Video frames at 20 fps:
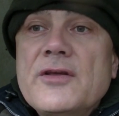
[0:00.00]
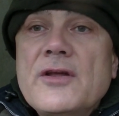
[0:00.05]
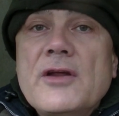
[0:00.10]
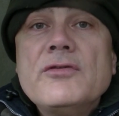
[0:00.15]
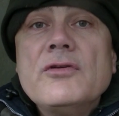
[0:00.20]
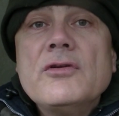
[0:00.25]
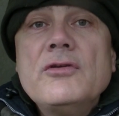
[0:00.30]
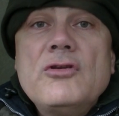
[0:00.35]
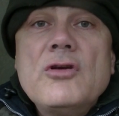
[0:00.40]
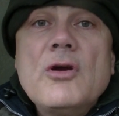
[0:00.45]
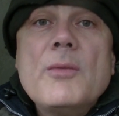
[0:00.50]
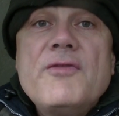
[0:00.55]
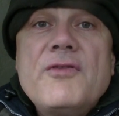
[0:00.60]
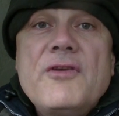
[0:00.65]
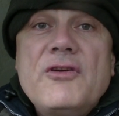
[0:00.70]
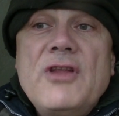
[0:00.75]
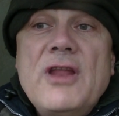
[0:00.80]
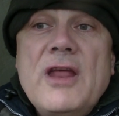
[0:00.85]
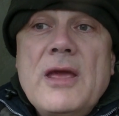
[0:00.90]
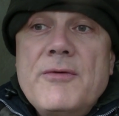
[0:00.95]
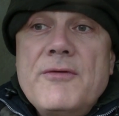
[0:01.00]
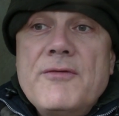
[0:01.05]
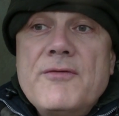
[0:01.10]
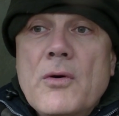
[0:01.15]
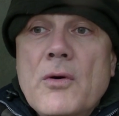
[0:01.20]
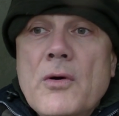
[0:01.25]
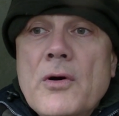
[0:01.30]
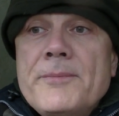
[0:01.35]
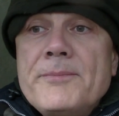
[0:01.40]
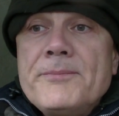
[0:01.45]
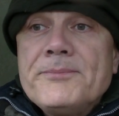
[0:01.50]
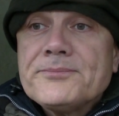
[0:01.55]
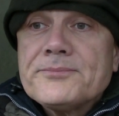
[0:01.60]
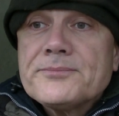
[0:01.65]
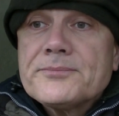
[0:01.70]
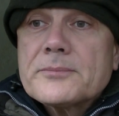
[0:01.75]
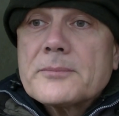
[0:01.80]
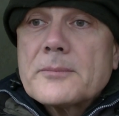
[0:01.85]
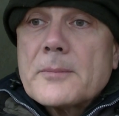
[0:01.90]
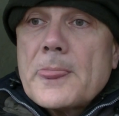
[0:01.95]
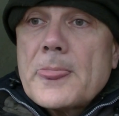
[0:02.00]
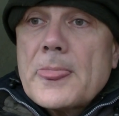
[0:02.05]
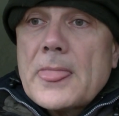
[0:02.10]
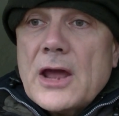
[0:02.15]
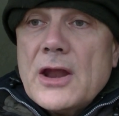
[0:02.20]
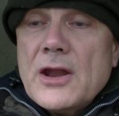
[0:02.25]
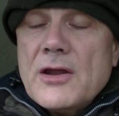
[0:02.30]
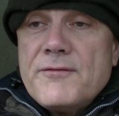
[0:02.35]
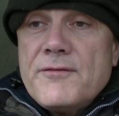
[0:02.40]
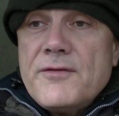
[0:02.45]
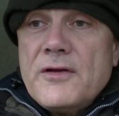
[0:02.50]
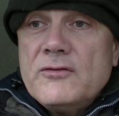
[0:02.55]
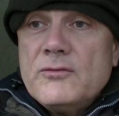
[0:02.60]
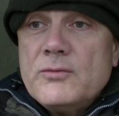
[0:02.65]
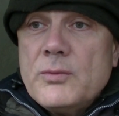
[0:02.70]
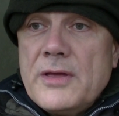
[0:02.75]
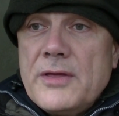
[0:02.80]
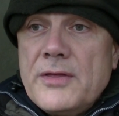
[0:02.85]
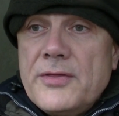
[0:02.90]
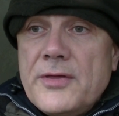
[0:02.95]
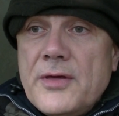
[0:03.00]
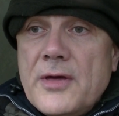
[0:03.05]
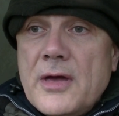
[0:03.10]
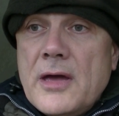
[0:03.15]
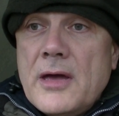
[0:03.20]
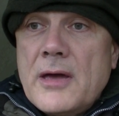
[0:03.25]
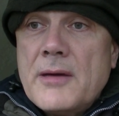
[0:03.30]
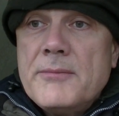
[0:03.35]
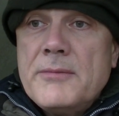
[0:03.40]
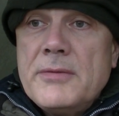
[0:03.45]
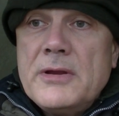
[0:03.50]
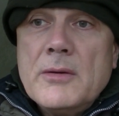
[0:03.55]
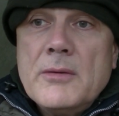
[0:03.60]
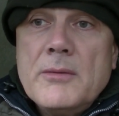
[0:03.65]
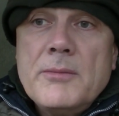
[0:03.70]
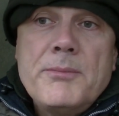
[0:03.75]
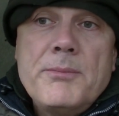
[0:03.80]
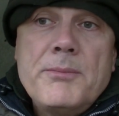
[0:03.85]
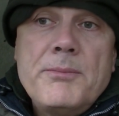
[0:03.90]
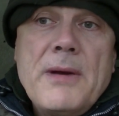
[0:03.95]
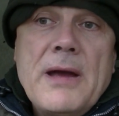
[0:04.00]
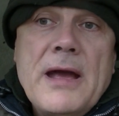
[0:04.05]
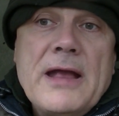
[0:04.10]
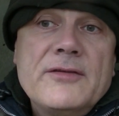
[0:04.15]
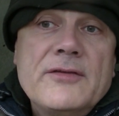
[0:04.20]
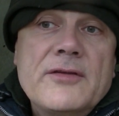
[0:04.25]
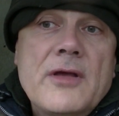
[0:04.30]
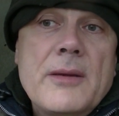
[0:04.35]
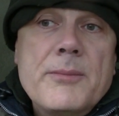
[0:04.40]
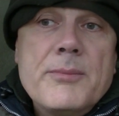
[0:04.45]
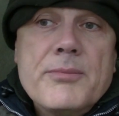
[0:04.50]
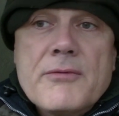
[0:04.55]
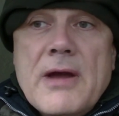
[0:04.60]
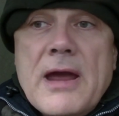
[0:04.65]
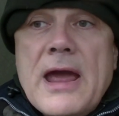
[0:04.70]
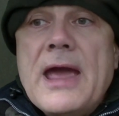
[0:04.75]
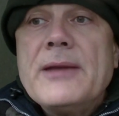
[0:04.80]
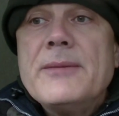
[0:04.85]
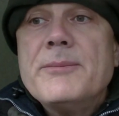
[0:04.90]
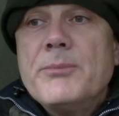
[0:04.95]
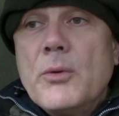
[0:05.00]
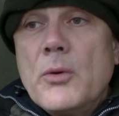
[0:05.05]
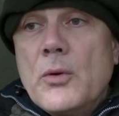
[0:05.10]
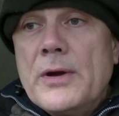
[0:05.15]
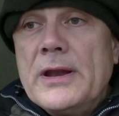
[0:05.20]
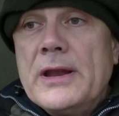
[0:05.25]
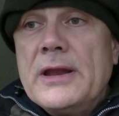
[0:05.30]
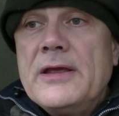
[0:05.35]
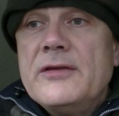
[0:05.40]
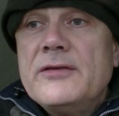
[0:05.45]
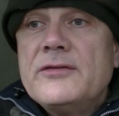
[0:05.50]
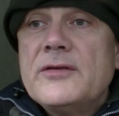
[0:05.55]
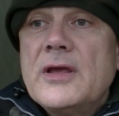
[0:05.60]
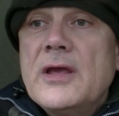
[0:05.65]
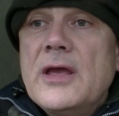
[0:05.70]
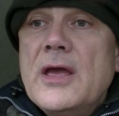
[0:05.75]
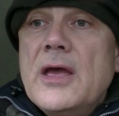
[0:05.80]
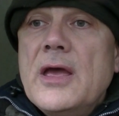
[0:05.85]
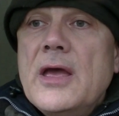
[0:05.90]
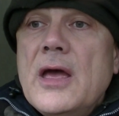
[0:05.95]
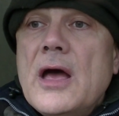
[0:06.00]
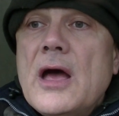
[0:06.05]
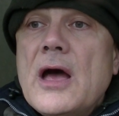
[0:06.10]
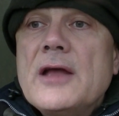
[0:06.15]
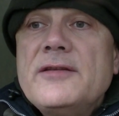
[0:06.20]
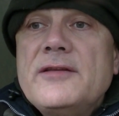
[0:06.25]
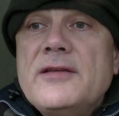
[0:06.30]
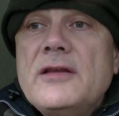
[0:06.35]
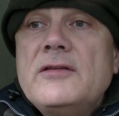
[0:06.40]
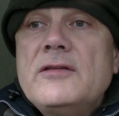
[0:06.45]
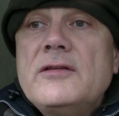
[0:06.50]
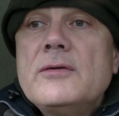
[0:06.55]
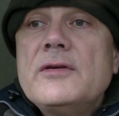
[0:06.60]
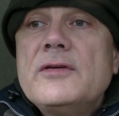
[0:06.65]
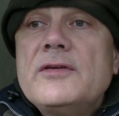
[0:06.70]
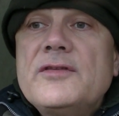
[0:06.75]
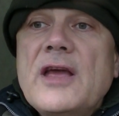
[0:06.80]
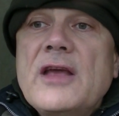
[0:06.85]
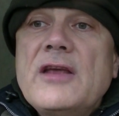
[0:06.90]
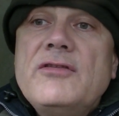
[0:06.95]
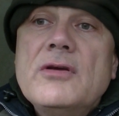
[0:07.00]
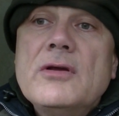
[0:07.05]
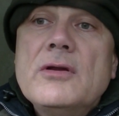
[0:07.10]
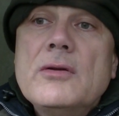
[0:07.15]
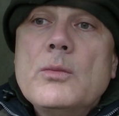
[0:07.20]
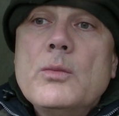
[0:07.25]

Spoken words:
that I've done chub fishing here before, and I've fished with baits like bread, boilies. I did do a session